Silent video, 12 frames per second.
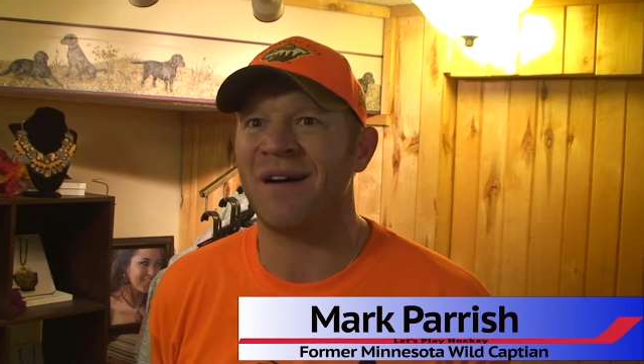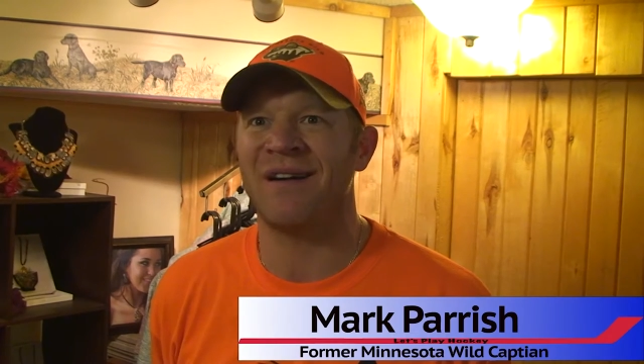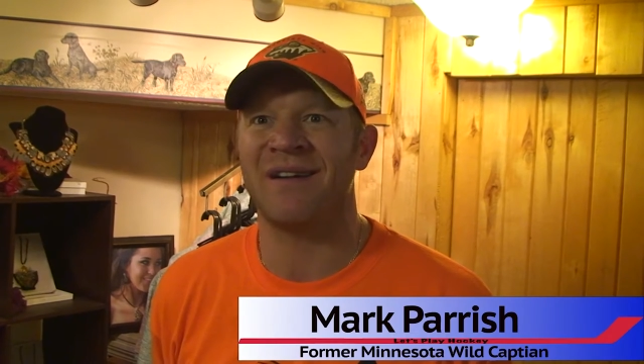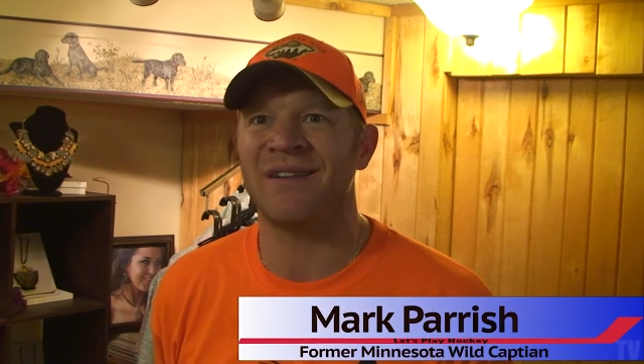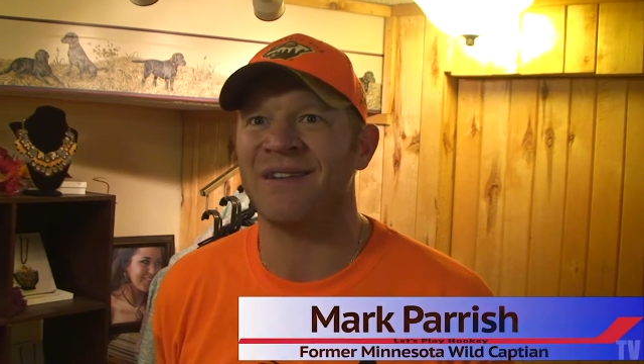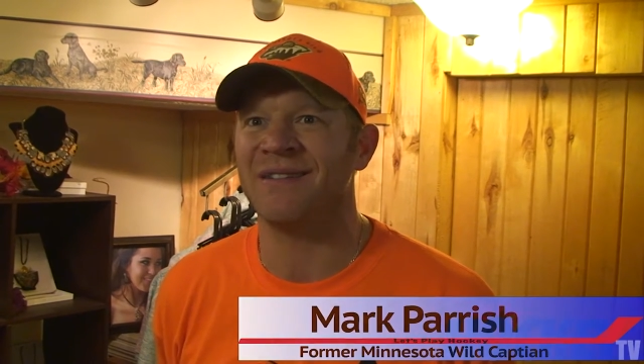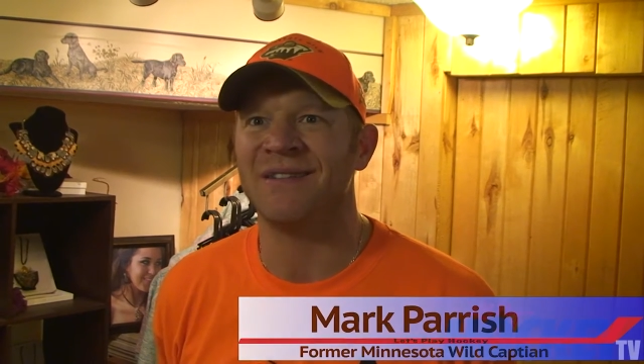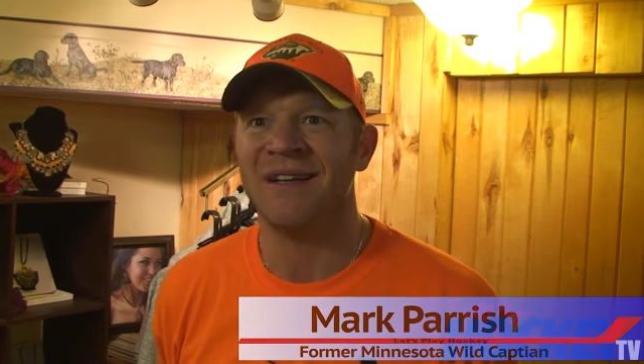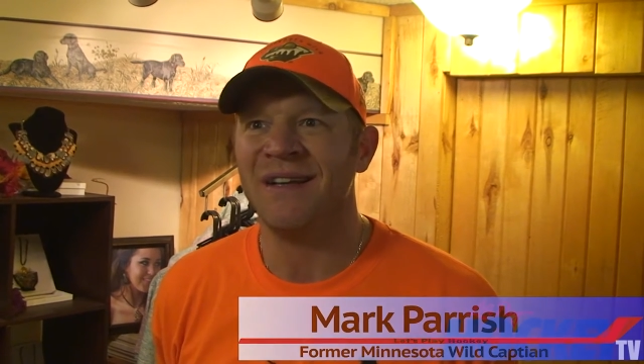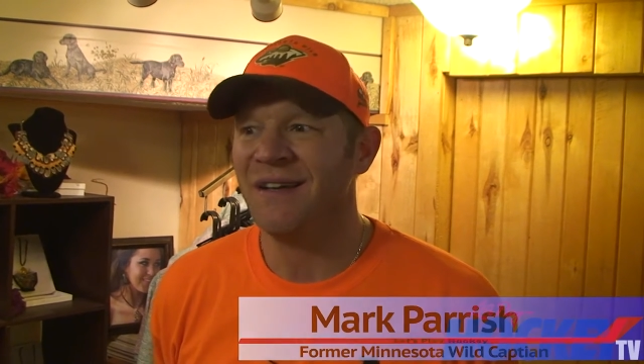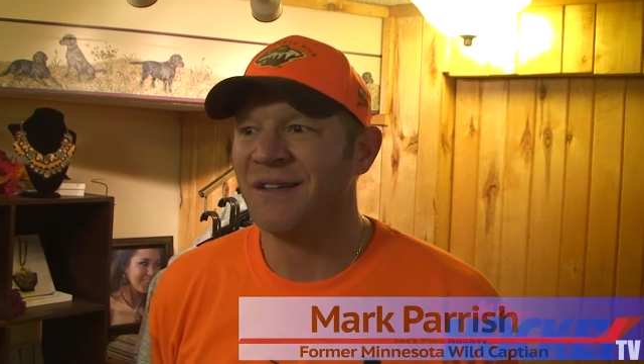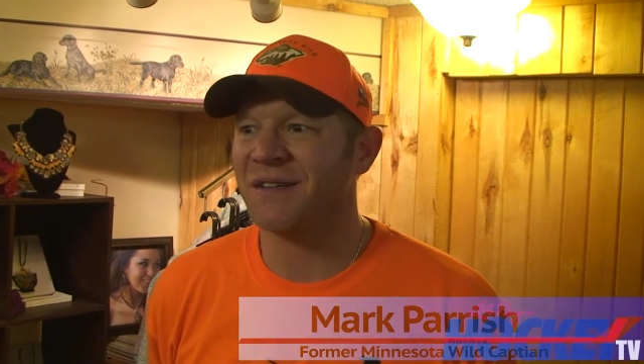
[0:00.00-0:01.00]
pond
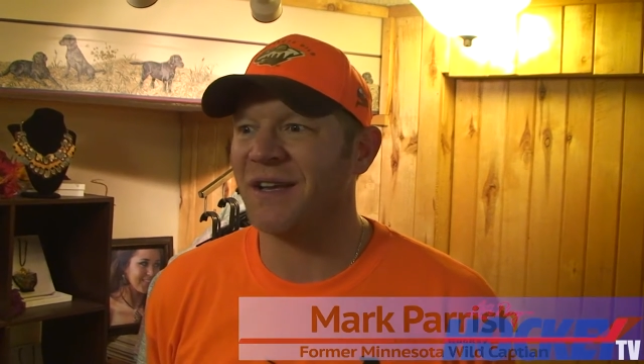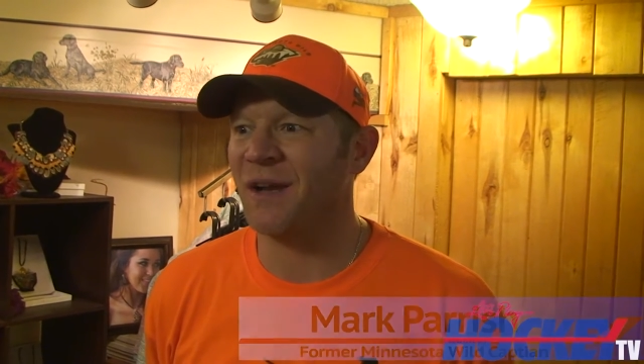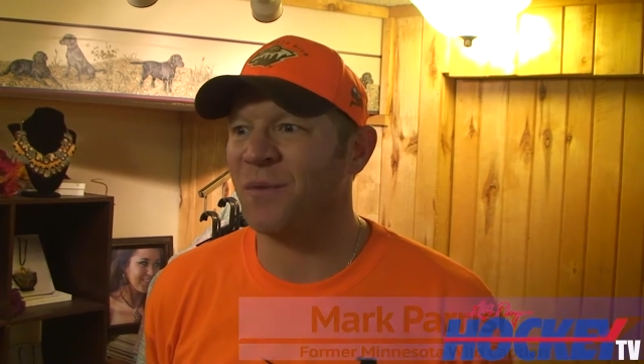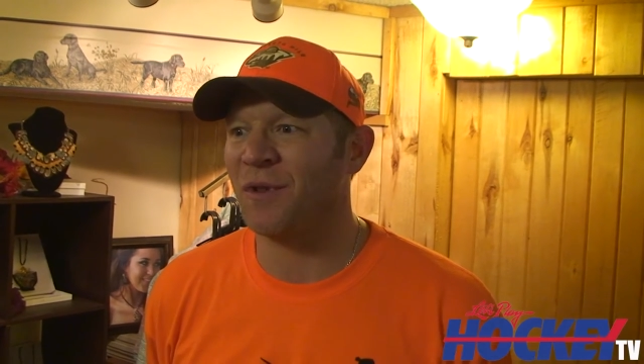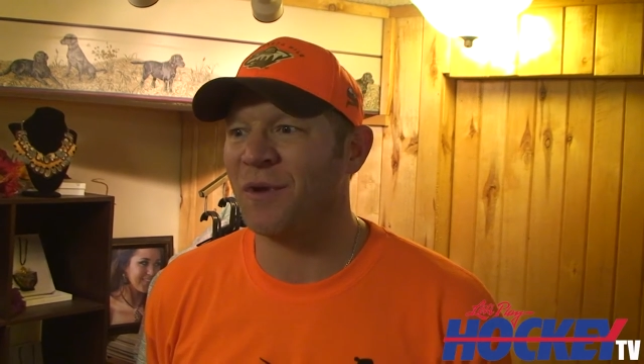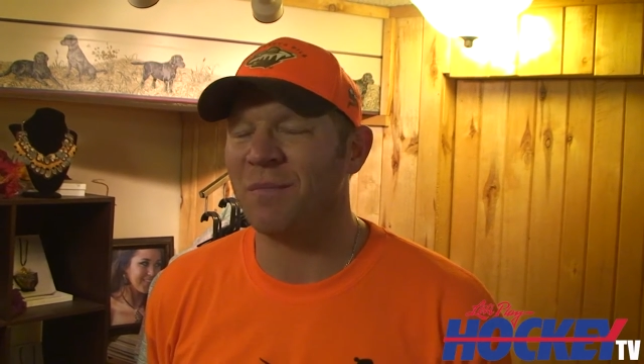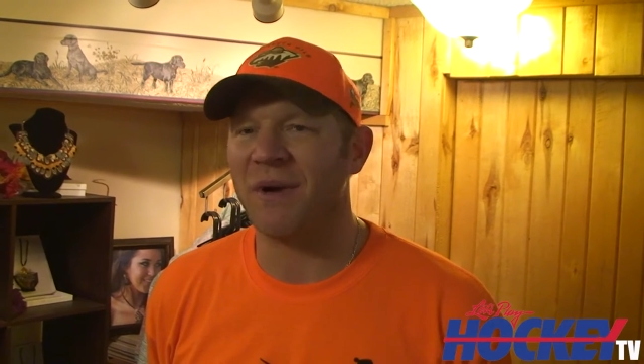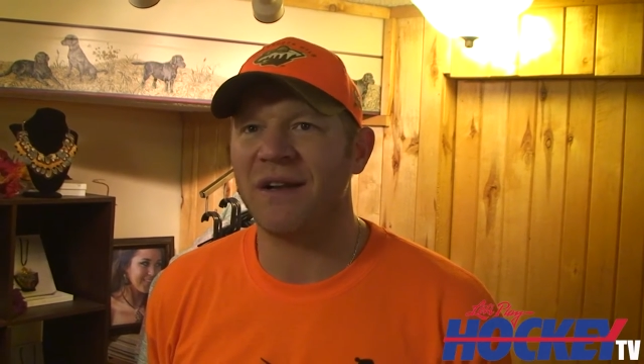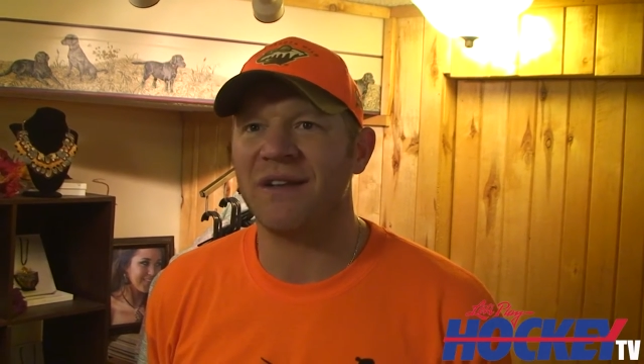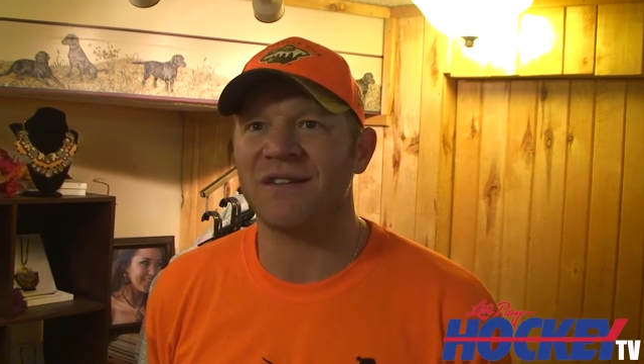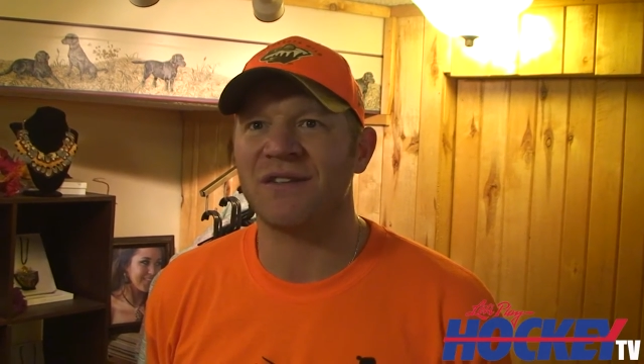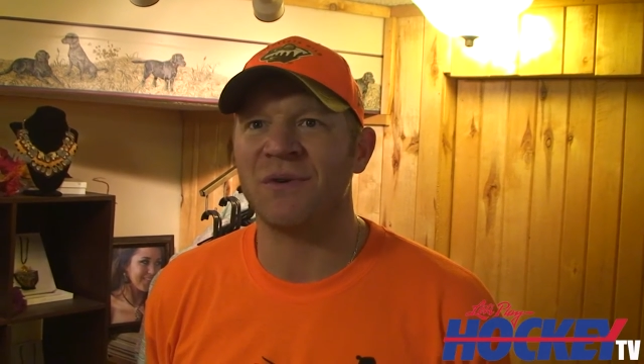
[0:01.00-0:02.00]
and skating with your
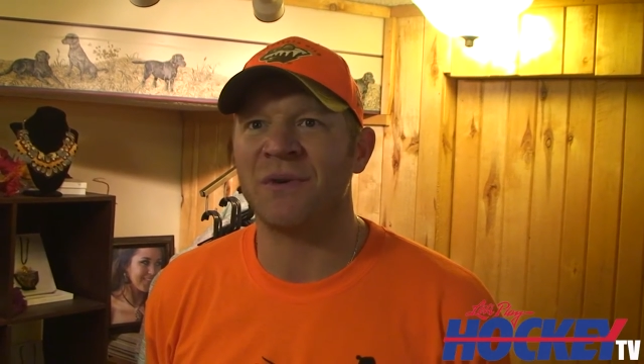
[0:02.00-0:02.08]
buddies,